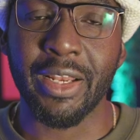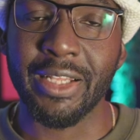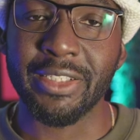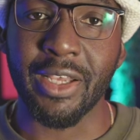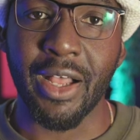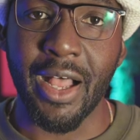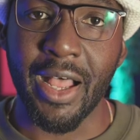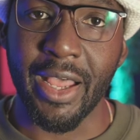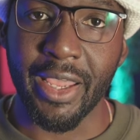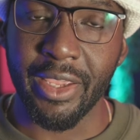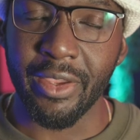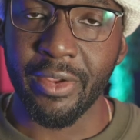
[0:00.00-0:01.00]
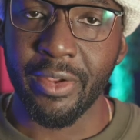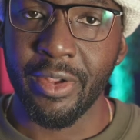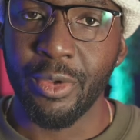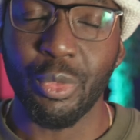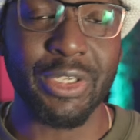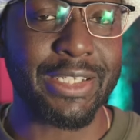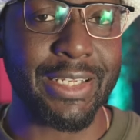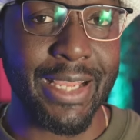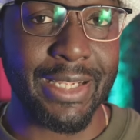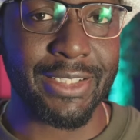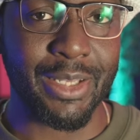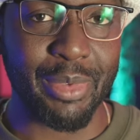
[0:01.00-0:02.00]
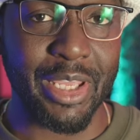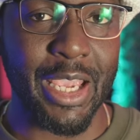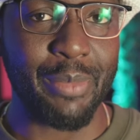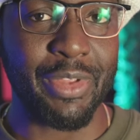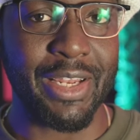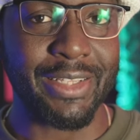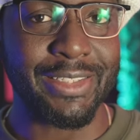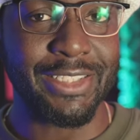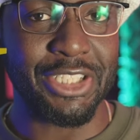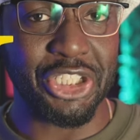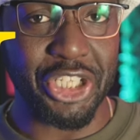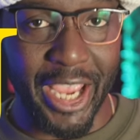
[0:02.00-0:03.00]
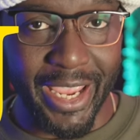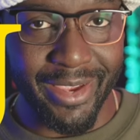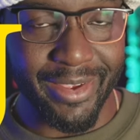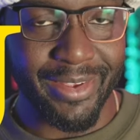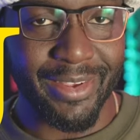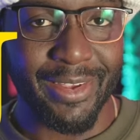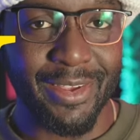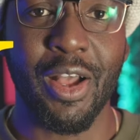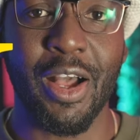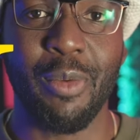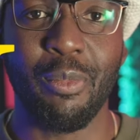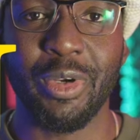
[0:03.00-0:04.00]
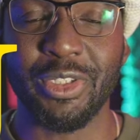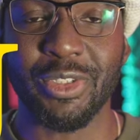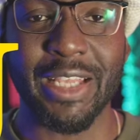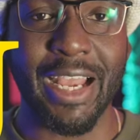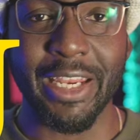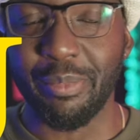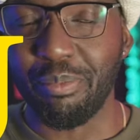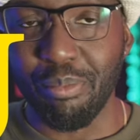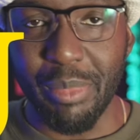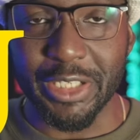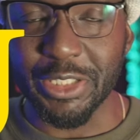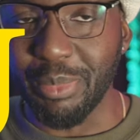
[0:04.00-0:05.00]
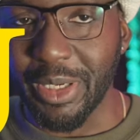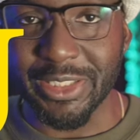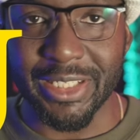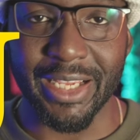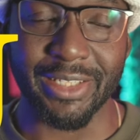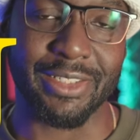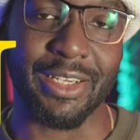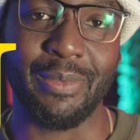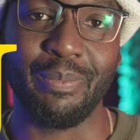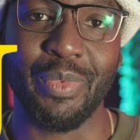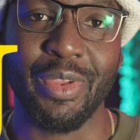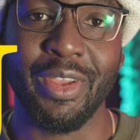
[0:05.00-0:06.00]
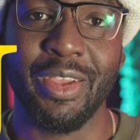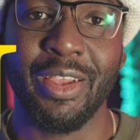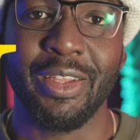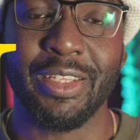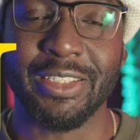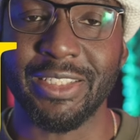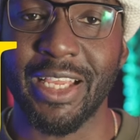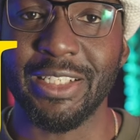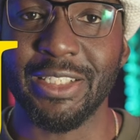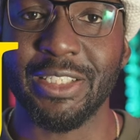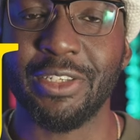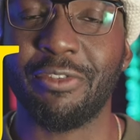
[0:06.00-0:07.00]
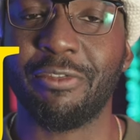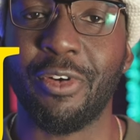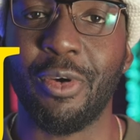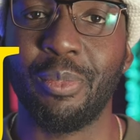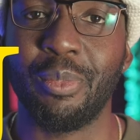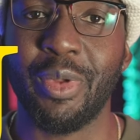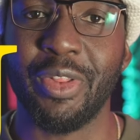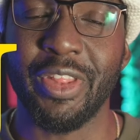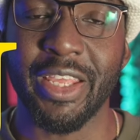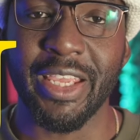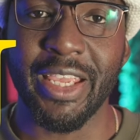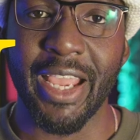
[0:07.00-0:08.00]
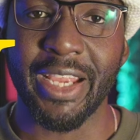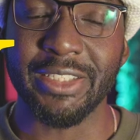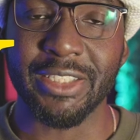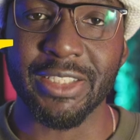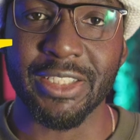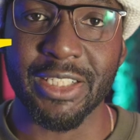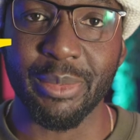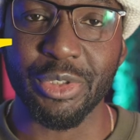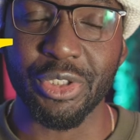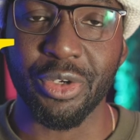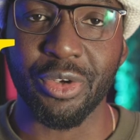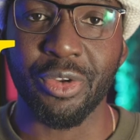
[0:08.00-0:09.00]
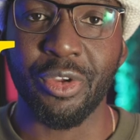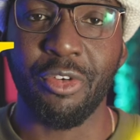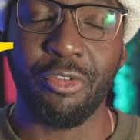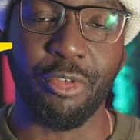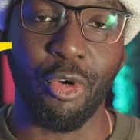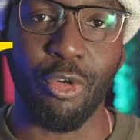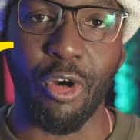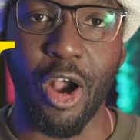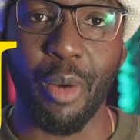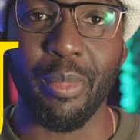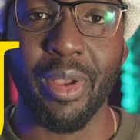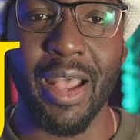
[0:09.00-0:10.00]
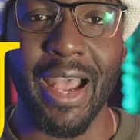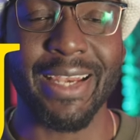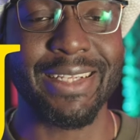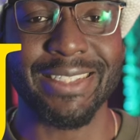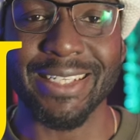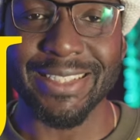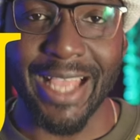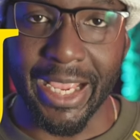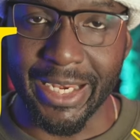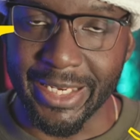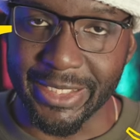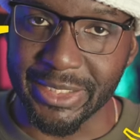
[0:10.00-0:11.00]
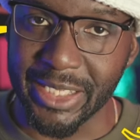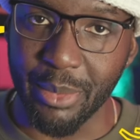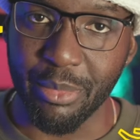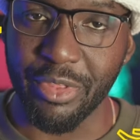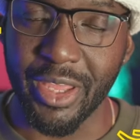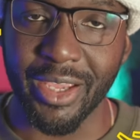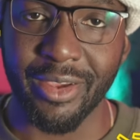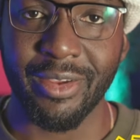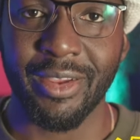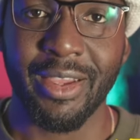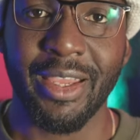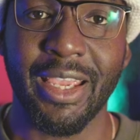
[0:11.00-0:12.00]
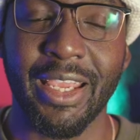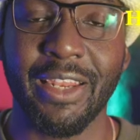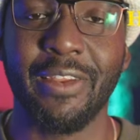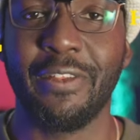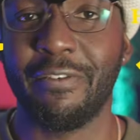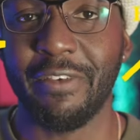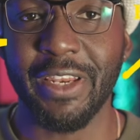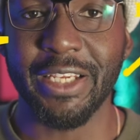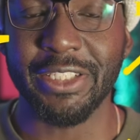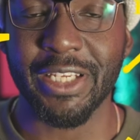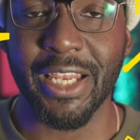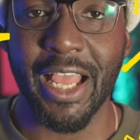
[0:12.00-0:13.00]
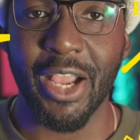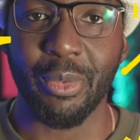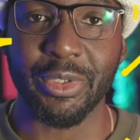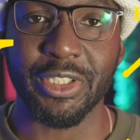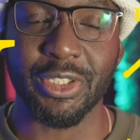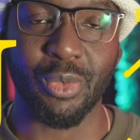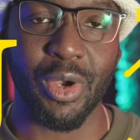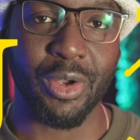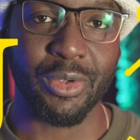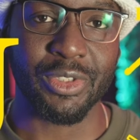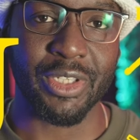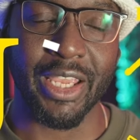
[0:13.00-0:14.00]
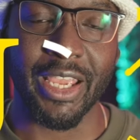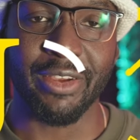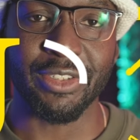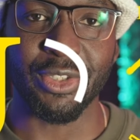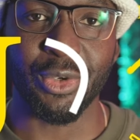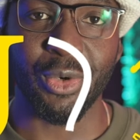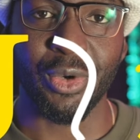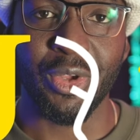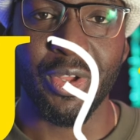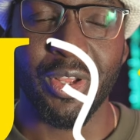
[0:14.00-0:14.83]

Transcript: the letter I, which later became the letter J, um, which was added much, much later, descends from the ancient Egyptian forearm, and it's exactly the same thing in the Phoenician language as well. So here is your